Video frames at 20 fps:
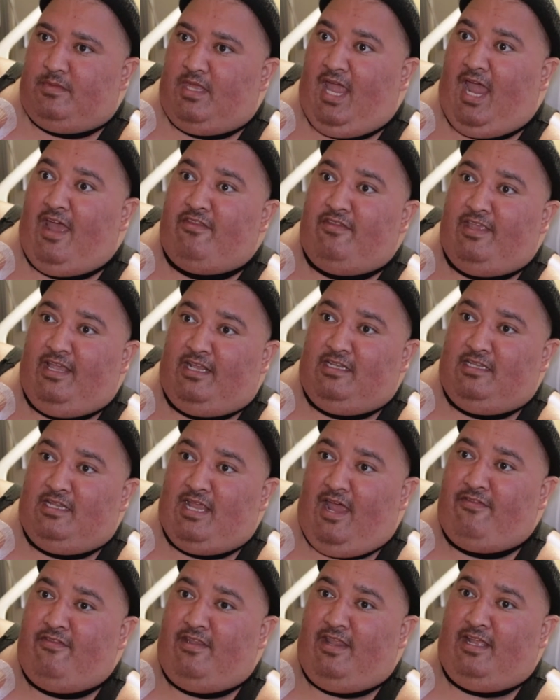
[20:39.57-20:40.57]

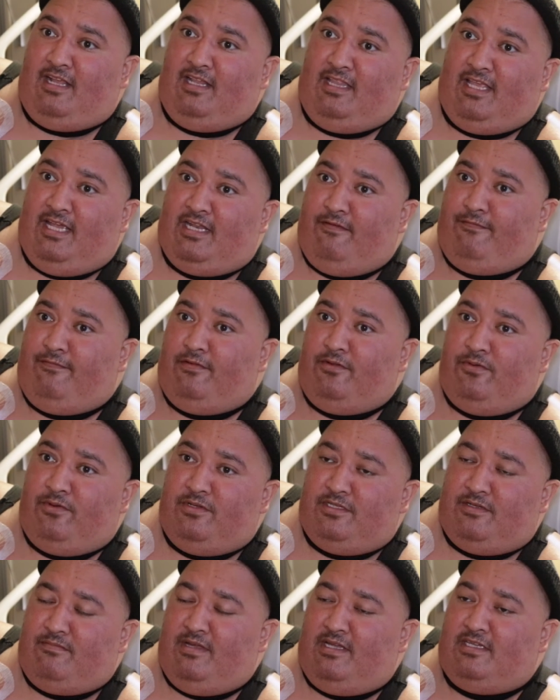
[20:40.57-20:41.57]
after they collect the
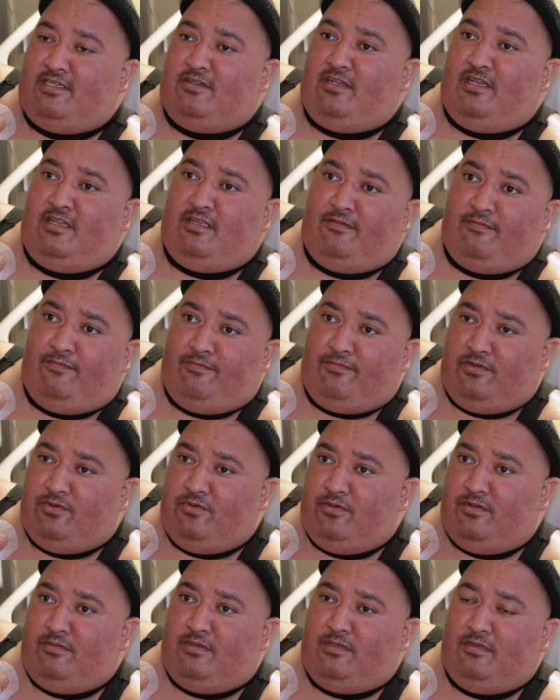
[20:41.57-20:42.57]
fluids and make sure that the
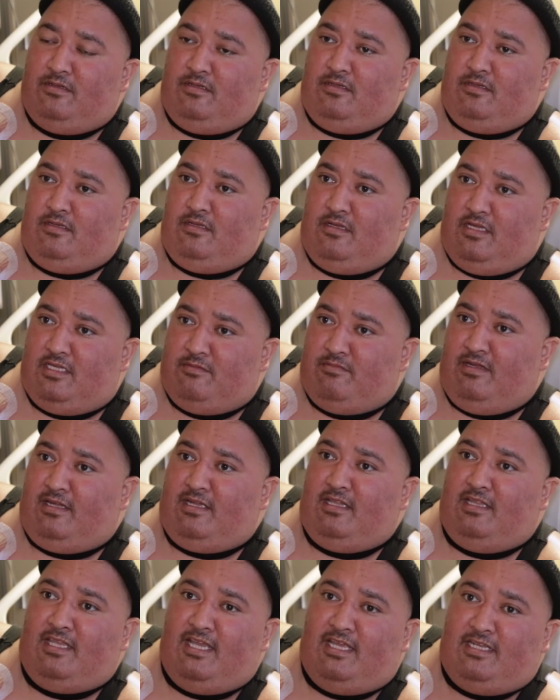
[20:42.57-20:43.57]
fluid has been
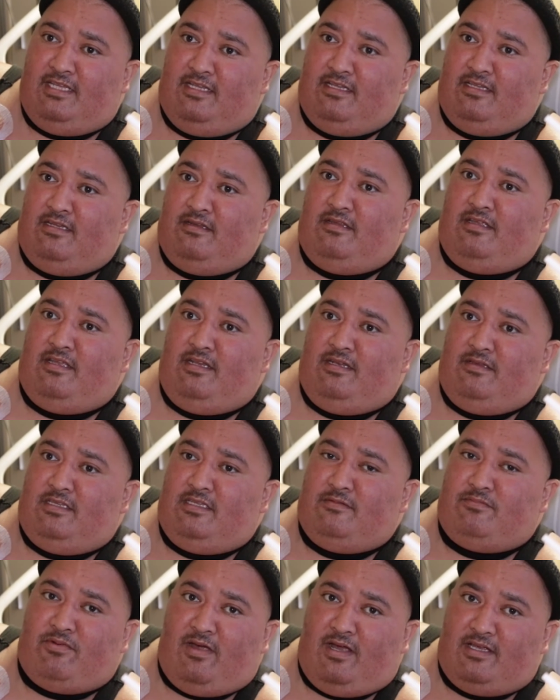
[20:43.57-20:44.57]
collected
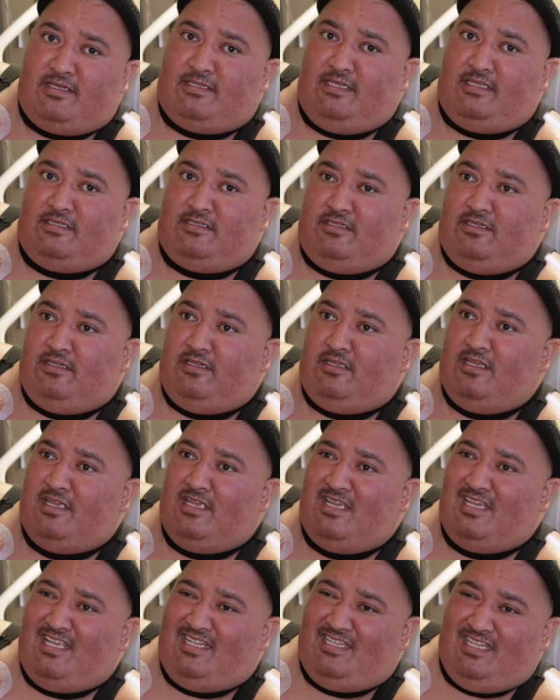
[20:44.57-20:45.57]
and processed good,
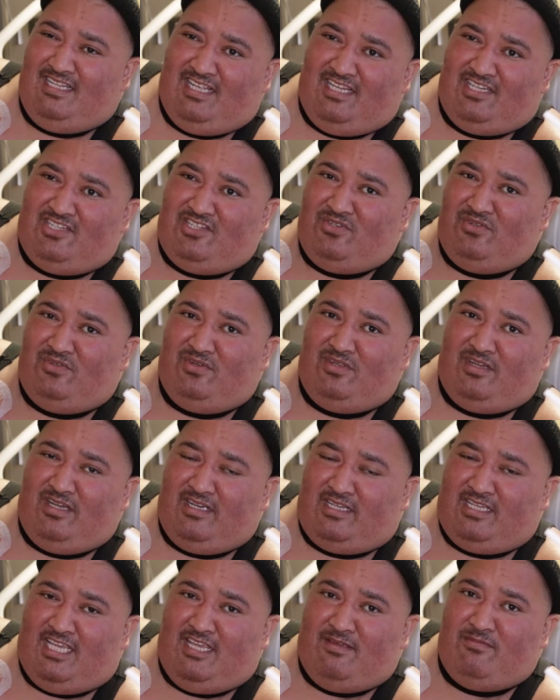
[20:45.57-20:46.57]
then they shoot a
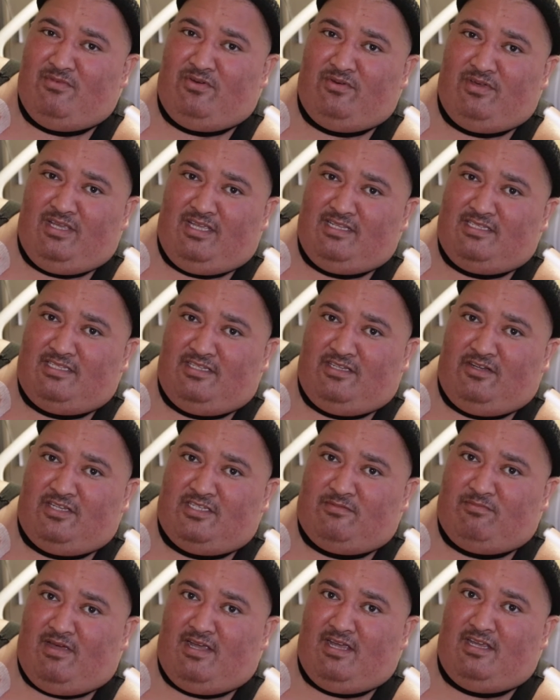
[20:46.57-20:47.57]
chemo into your
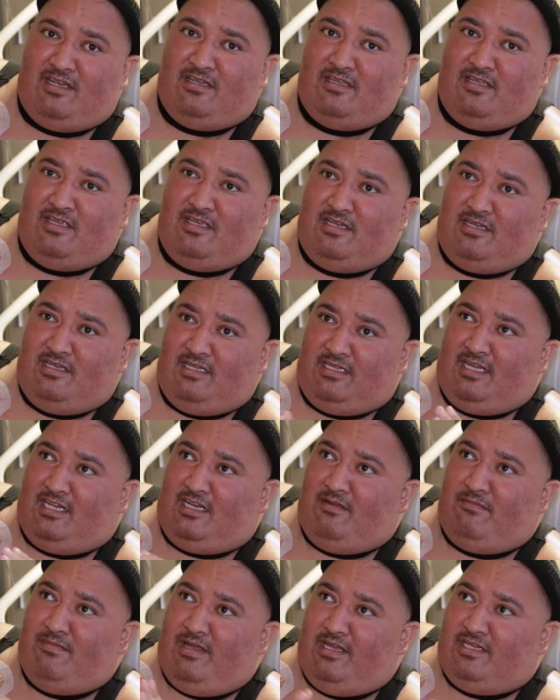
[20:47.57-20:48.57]
spine to
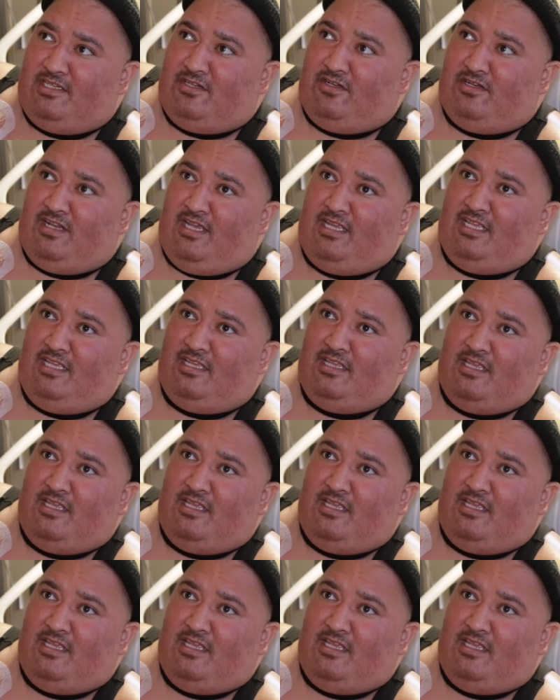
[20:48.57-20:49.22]
kind of make sure that